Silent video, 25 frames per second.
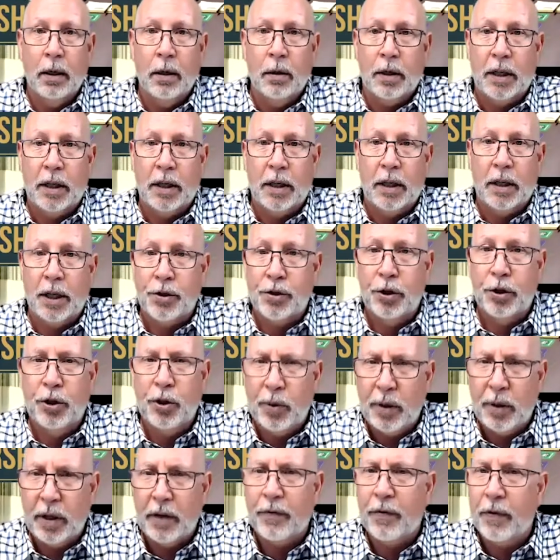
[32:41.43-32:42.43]
because you're
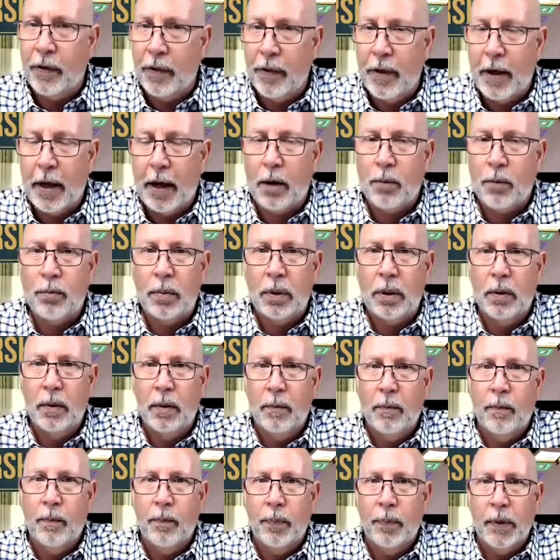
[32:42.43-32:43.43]
doing it for them,
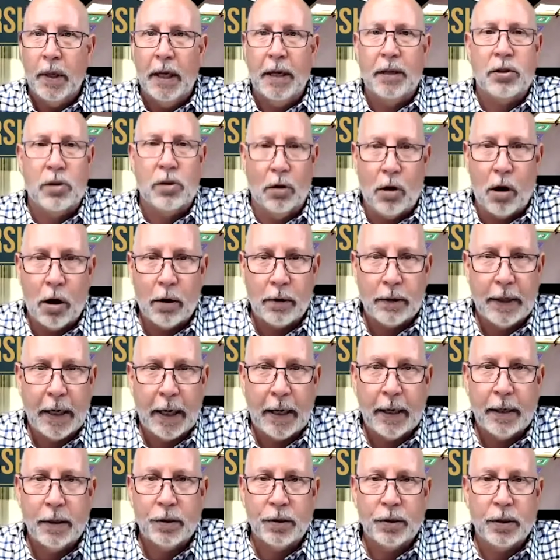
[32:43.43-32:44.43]
it's long
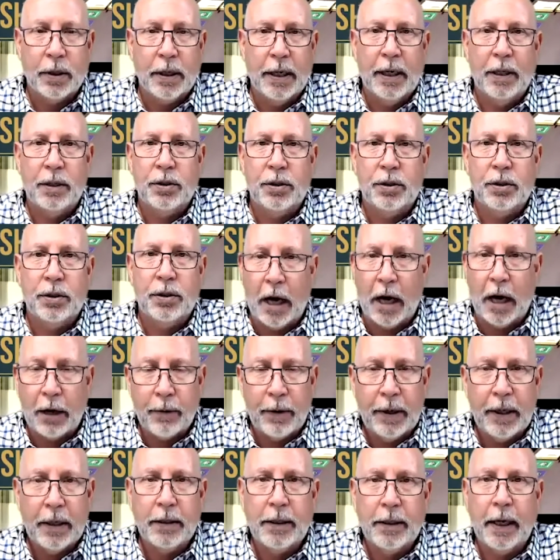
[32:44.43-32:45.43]
days, it's
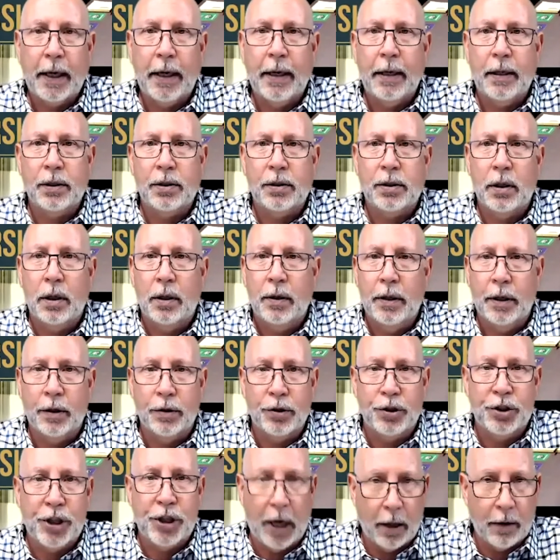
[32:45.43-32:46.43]
tiring days, there's
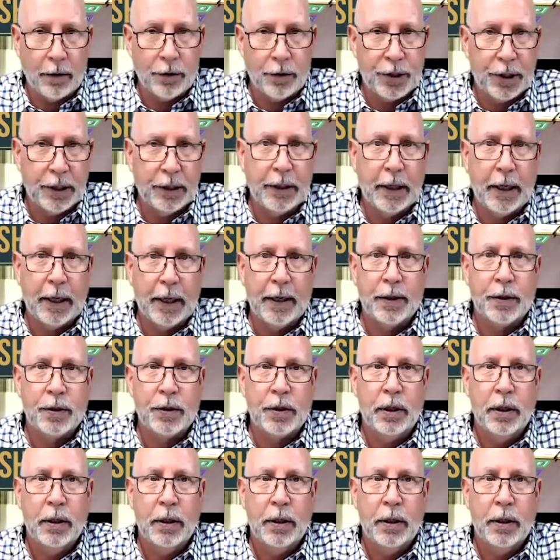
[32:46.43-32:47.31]
challenging days,